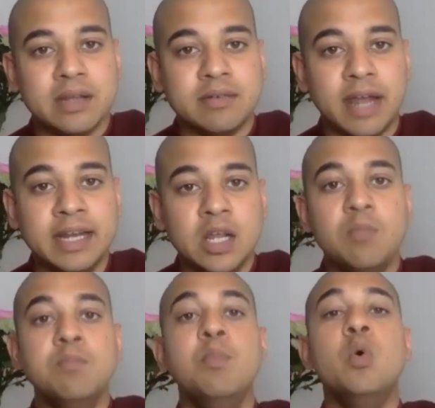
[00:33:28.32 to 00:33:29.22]
right?
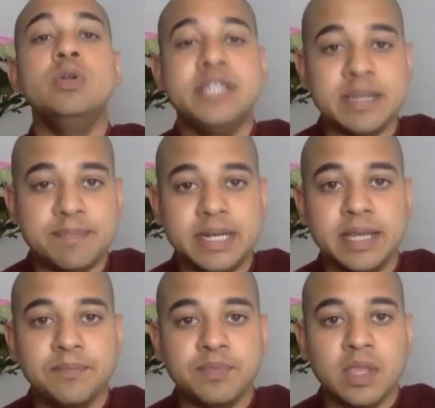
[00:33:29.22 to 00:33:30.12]
More
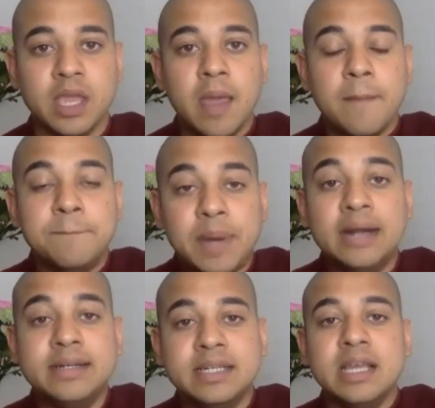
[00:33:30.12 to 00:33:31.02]
deeply.
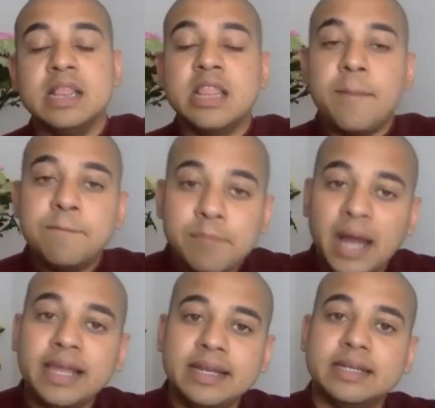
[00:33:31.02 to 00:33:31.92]
But the
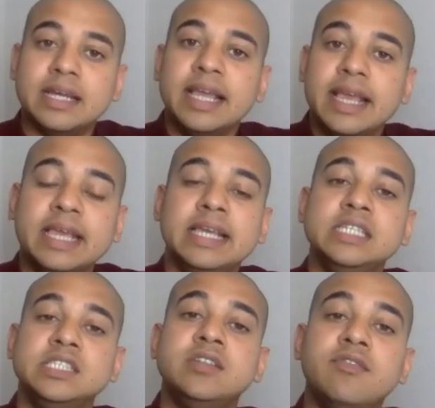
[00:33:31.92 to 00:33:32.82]
mind
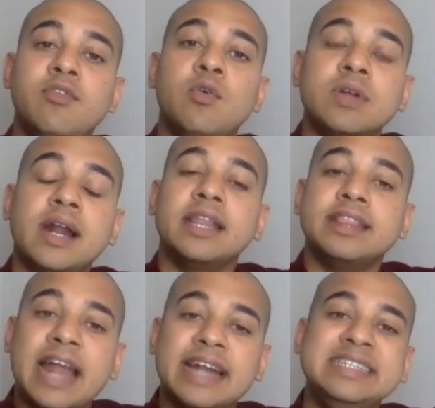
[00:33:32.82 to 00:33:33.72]
is the forerunner.
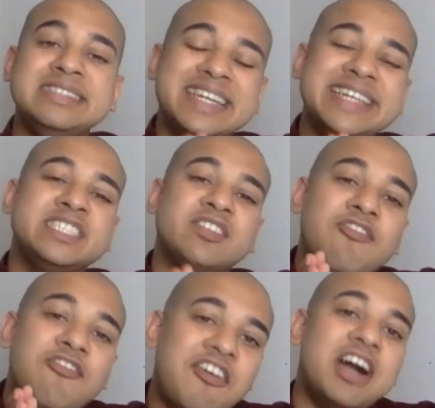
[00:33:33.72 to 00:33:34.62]
That is its
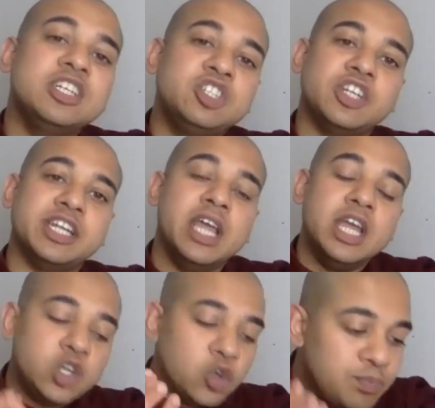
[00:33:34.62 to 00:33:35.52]
function,
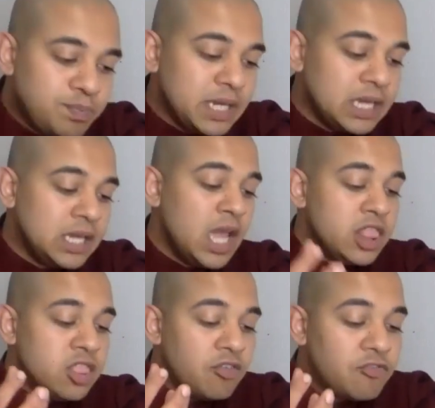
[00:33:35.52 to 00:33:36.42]
to be
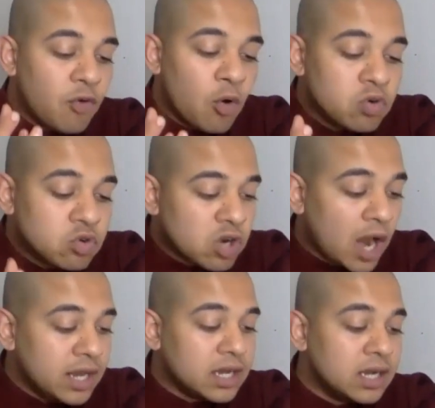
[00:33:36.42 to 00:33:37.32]
the
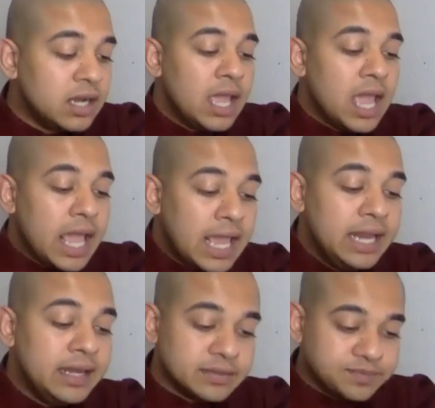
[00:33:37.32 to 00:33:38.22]
forerunner
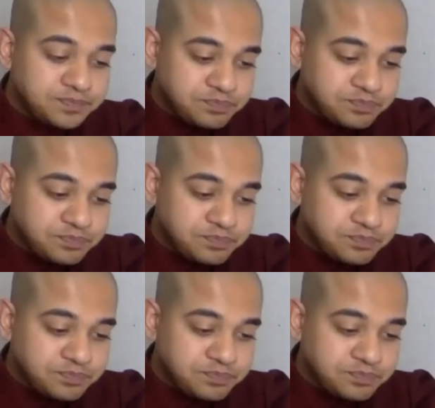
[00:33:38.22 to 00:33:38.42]
in,